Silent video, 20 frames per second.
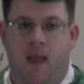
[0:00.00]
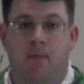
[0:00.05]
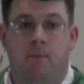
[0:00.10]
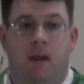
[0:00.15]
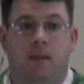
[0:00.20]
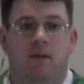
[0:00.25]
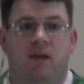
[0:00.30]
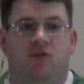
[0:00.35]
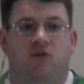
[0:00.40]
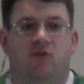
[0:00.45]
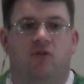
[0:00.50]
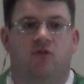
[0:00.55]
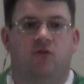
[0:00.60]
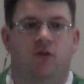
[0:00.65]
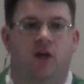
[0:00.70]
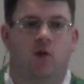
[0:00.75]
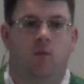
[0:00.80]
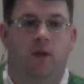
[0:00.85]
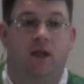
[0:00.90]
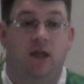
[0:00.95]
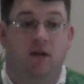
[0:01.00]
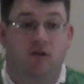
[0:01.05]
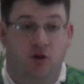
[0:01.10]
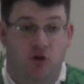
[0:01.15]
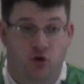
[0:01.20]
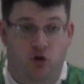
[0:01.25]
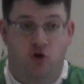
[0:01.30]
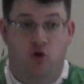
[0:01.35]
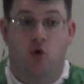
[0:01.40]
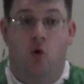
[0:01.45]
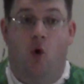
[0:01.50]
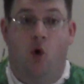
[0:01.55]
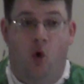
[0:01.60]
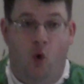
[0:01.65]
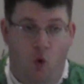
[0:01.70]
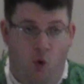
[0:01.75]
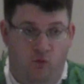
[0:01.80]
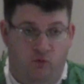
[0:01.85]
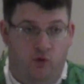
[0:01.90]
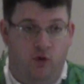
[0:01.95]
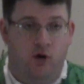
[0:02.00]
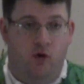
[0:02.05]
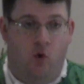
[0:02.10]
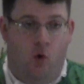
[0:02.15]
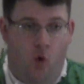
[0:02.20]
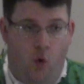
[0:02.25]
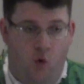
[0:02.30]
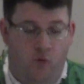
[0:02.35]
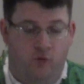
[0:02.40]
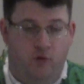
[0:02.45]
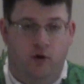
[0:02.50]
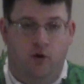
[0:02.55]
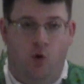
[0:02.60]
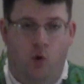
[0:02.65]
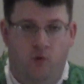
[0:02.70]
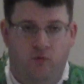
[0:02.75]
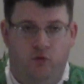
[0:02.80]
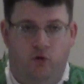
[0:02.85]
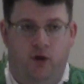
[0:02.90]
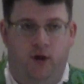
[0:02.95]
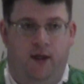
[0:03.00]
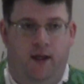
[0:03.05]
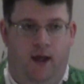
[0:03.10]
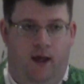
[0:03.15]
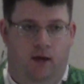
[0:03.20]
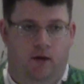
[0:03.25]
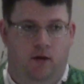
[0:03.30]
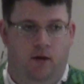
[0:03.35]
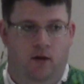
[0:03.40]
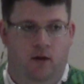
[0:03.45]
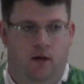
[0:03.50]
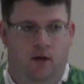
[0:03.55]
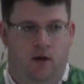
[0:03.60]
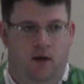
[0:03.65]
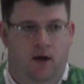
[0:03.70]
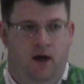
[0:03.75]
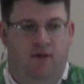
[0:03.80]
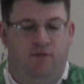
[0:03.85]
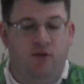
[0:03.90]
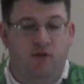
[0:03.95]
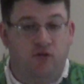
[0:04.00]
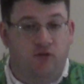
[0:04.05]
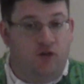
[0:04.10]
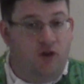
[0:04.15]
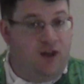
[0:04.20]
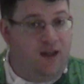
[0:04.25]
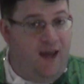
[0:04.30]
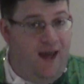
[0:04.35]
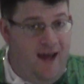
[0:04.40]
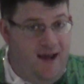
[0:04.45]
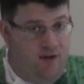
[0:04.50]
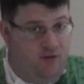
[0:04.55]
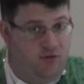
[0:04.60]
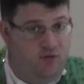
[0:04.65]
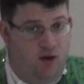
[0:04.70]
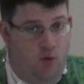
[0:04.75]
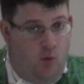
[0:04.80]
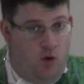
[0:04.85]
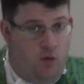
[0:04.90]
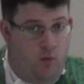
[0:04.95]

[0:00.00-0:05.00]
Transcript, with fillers: Maybe it's a sin we continue to do over and over and over again. If this is the case, then what